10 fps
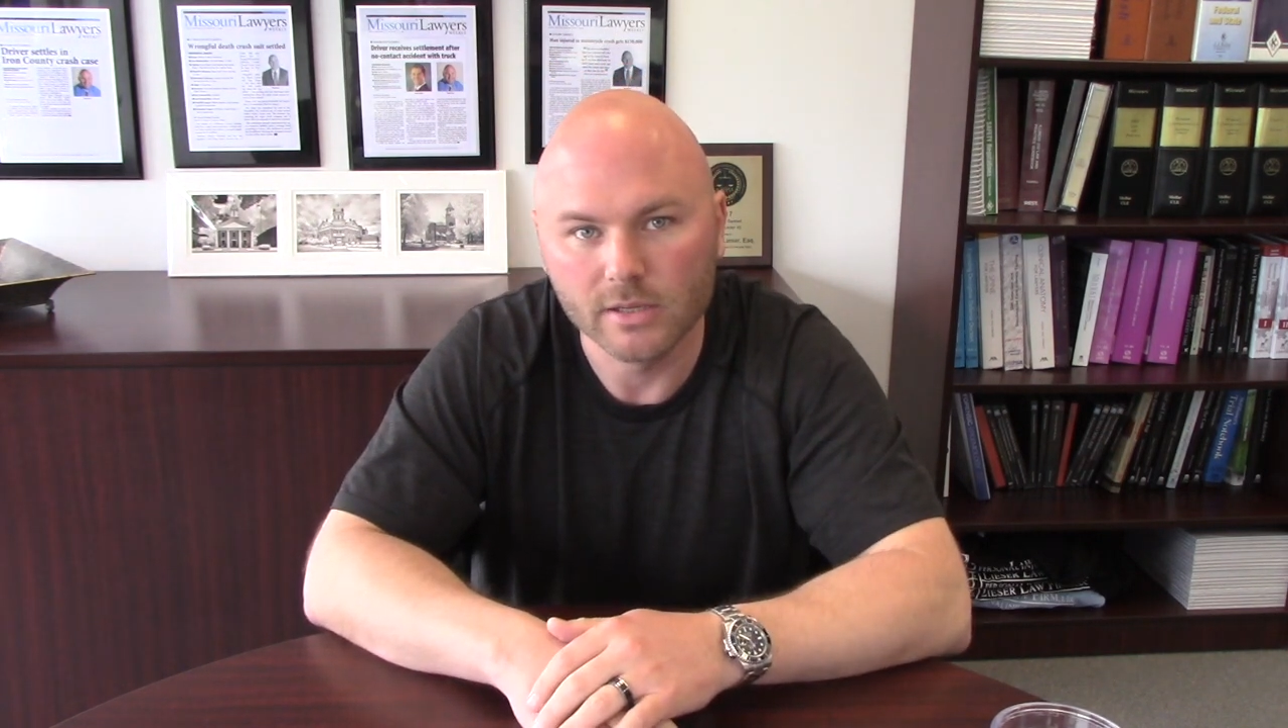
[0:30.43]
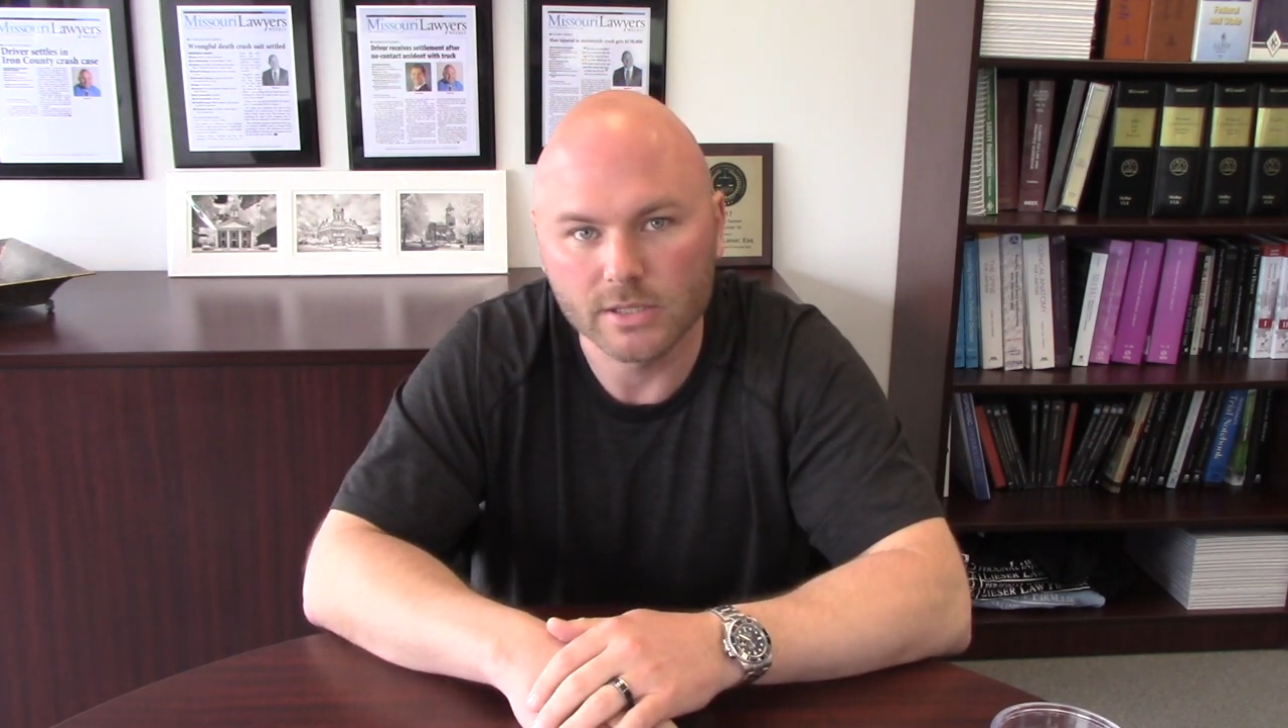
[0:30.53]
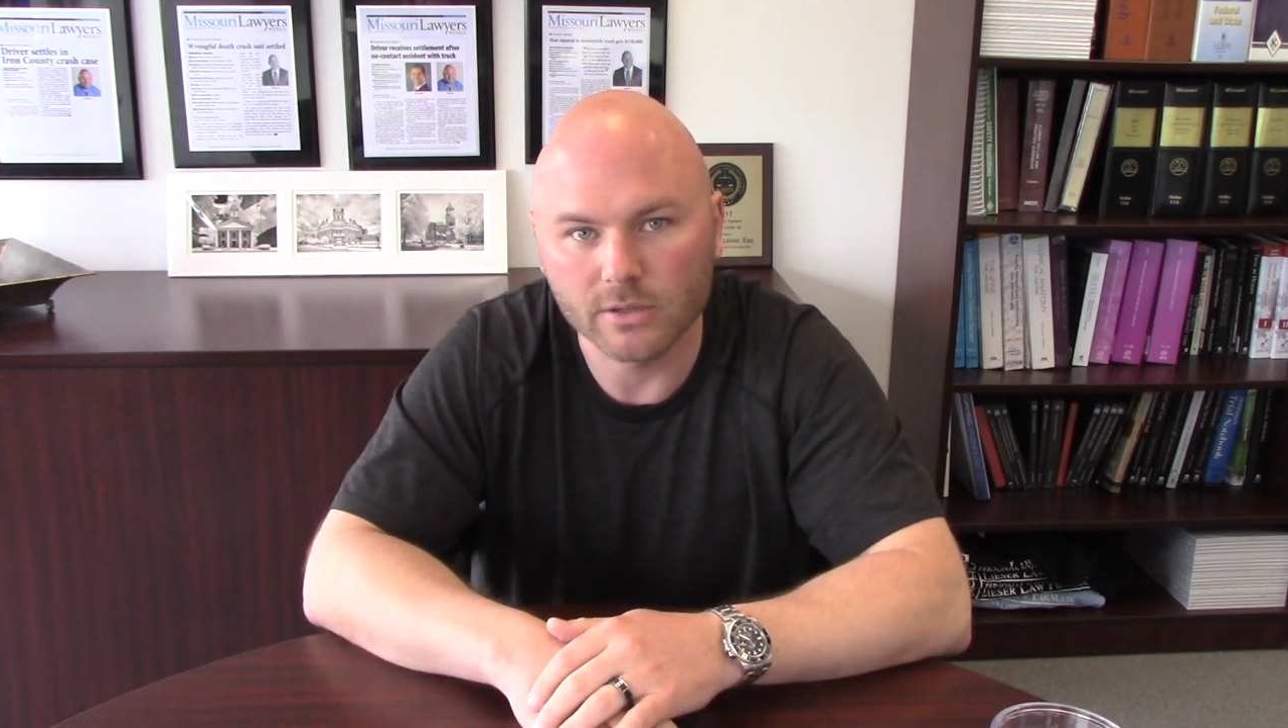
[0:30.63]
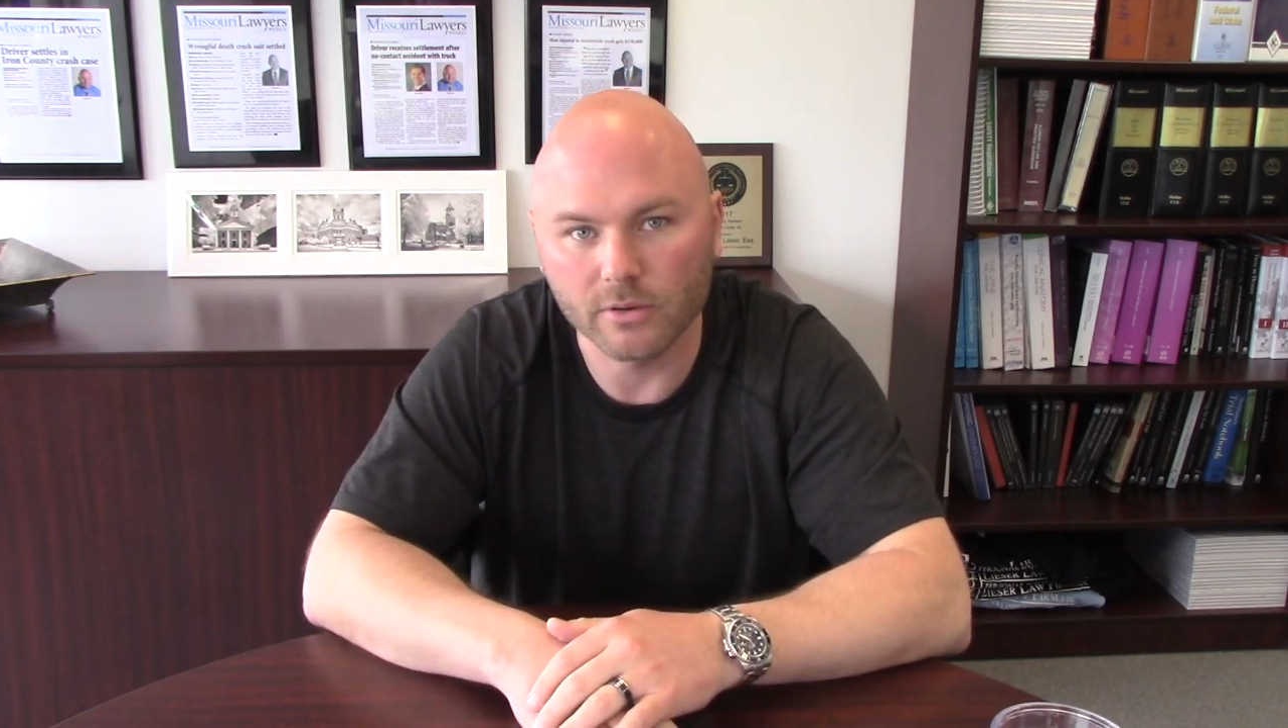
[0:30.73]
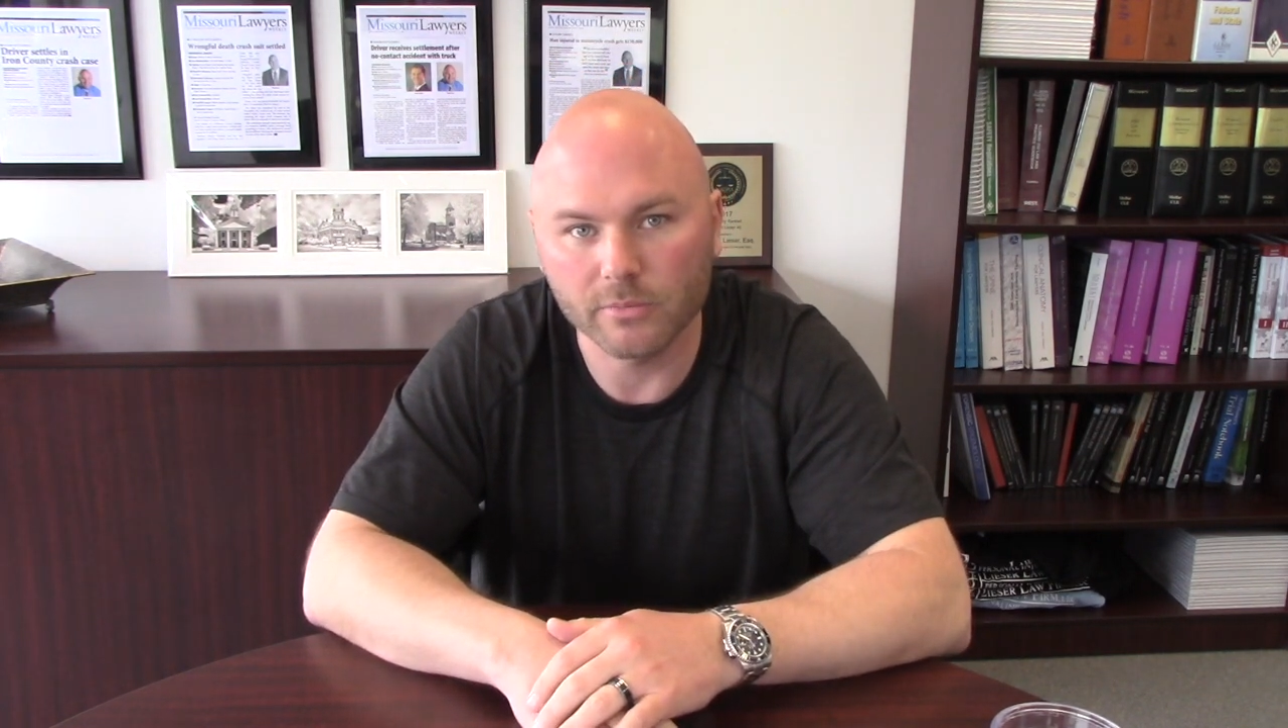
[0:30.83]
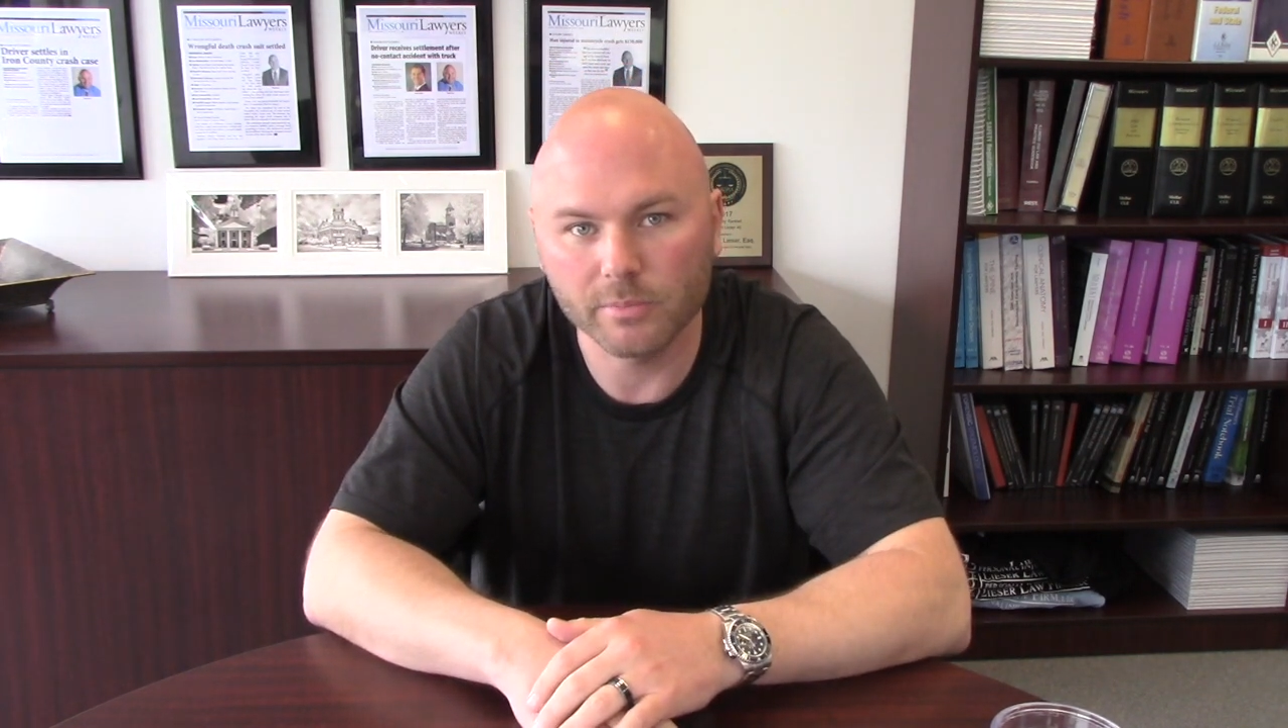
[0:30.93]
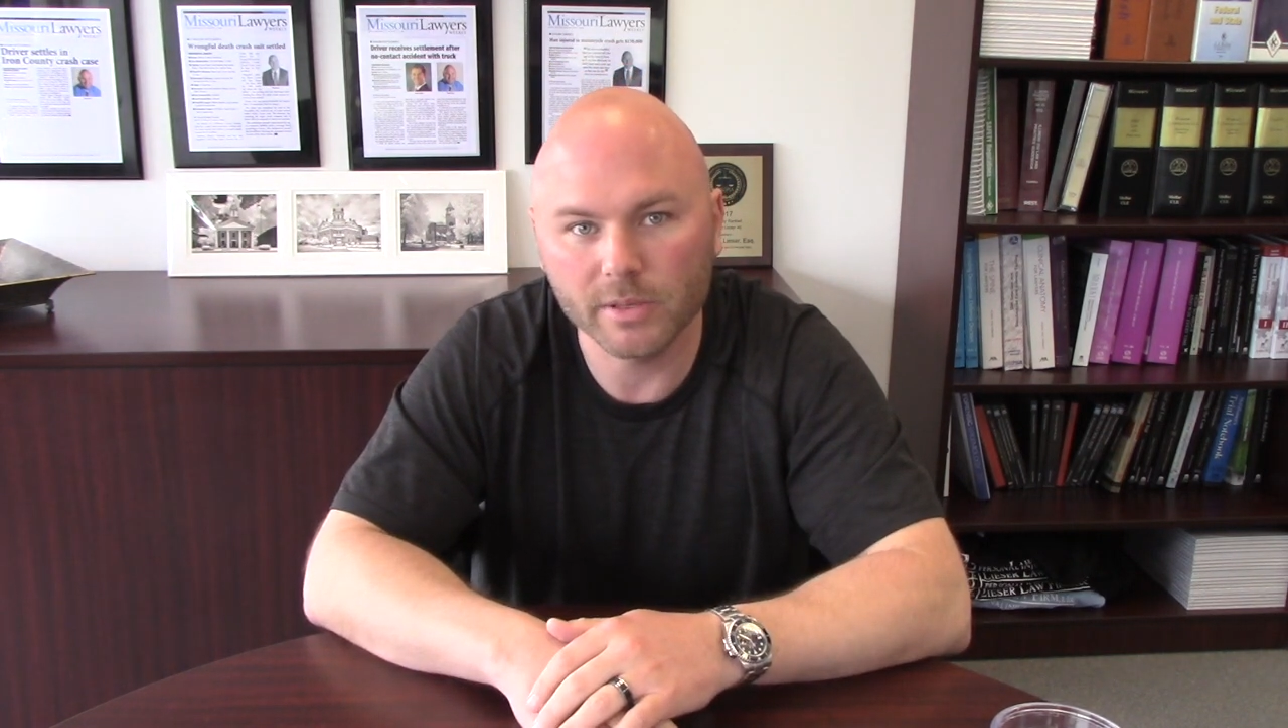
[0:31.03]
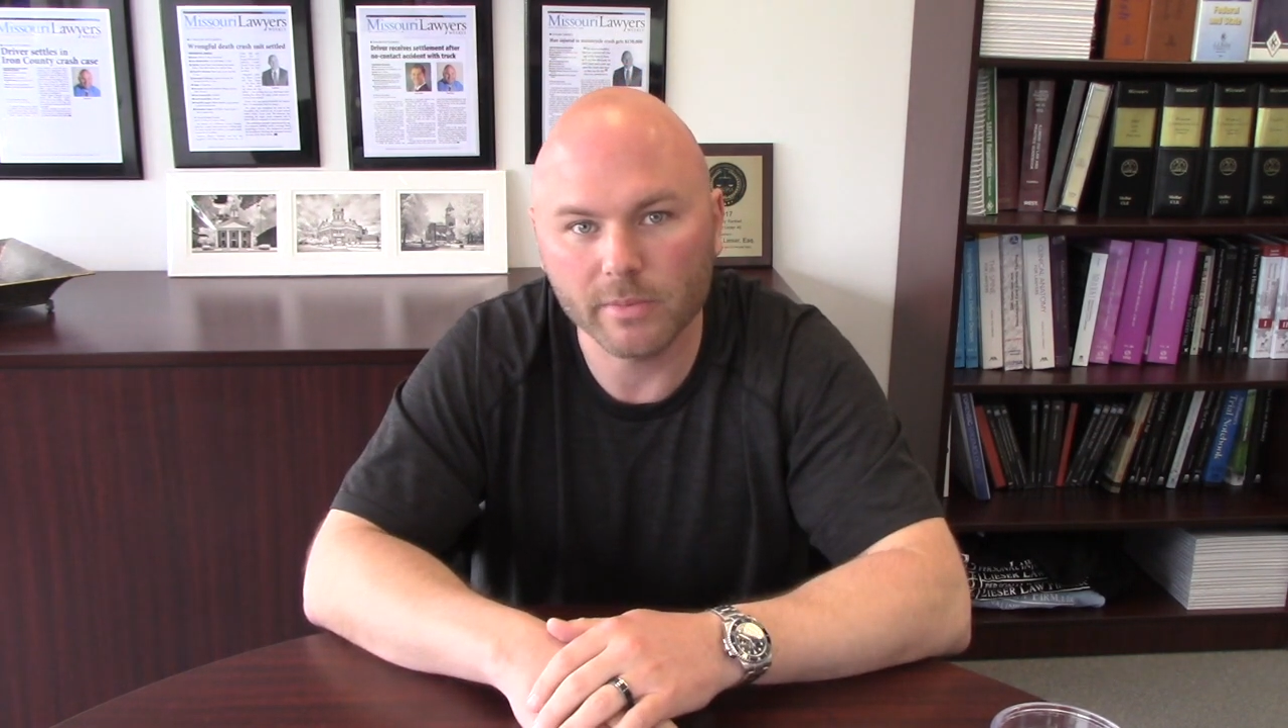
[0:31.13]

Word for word: So be